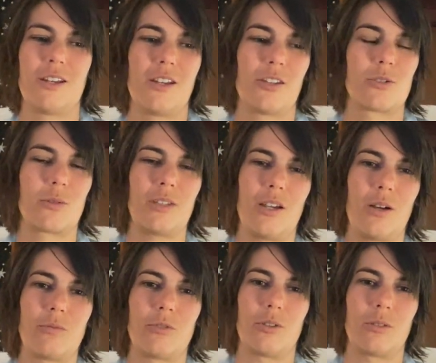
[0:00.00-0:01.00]
It's really
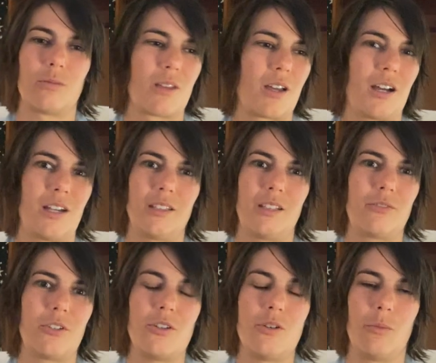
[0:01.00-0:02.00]
helpful. I'd love to
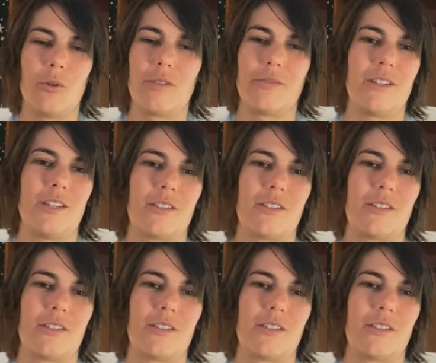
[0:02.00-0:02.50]
do more of these.